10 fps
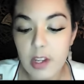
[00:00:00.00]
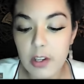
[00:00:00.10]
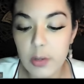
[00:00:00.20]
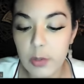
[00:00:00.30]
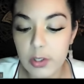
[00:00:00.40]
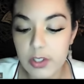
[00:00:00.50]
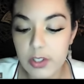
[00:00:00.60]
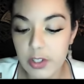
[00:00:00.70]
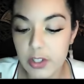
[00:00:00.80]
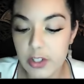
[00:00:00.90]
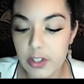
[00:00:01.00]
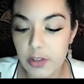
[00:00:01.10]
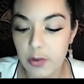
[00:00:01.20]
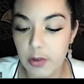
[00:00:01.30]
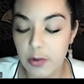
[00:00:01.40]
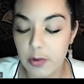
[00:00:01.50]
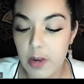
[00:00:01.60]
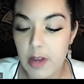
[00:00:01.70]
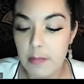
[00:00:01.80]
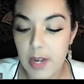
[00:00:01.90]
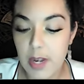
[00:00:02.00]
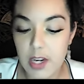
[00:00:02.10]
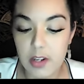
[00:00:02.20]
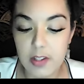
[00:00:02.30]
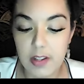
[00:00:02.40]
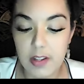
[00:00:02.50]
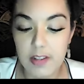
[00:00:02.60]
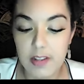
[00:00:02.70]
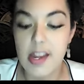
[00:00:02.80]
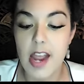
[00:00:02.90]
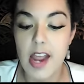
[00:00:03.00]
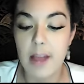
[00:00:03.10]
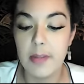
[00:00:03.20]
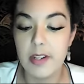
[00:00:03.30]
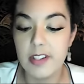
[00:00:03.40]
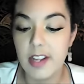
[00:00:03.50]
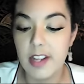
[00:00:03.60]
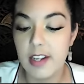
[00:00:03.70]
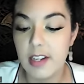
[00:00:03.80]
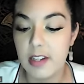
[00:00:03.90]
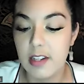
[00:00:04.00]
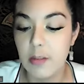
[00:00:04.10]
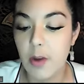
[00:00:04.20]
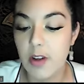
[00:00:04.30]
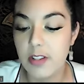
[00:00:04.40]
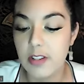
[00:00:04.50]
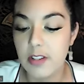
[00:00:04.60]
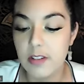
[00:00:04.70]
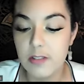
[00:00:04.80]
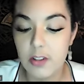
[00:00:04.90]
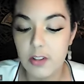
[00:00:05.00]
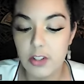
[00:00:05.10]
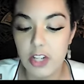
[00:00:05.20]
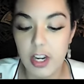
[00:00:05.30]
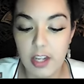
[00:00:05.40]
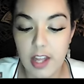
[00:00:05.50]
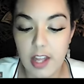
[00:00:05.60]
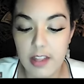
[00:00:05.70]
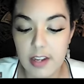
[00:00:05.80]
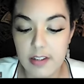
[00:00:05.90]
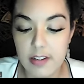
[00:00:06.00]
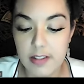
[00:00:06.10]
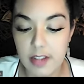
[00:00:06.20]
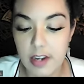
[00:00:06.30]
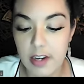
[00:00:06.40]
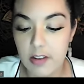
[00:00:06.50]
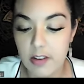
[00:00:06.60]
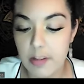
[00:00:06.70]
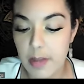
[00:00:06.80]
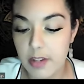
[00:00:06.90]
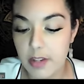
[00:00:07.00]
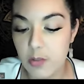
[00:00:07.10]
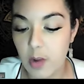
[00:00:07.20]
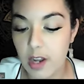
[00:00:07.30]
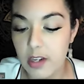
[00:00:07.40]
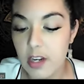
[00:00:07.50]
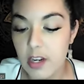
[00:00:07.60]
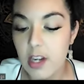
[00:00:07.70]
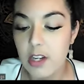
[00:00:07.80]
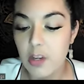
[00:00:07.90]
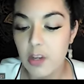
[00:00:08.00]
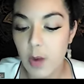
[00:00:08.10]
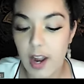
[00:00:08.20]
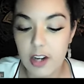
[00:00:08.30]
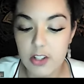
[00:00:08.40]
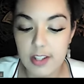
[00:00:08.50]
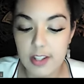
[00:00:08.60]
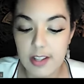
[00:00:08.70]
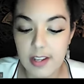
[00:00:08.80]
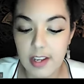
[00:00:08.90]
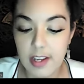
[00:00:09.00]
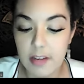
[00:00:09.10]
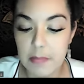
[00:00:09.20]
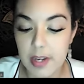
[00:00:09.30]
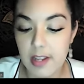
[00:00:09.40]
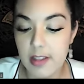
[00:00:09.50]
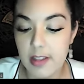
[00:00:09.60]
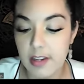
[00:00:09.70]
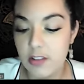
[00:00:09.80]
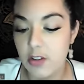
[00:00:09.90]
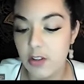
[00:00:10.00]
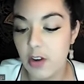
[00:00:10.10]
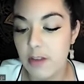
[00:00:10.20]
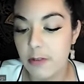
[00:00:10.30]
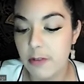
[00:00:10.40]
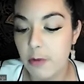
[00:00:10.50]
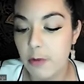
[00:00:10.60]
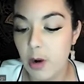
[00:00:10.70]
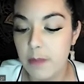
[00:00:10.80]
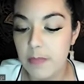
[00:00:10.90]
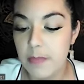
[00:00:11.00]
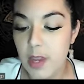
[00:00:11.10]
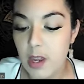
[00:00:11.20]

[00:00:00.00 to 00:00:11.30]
you will search through many good things that happened. And in the process of searching and then deciding on the best one, you are actually thinking of many things you're grateful for.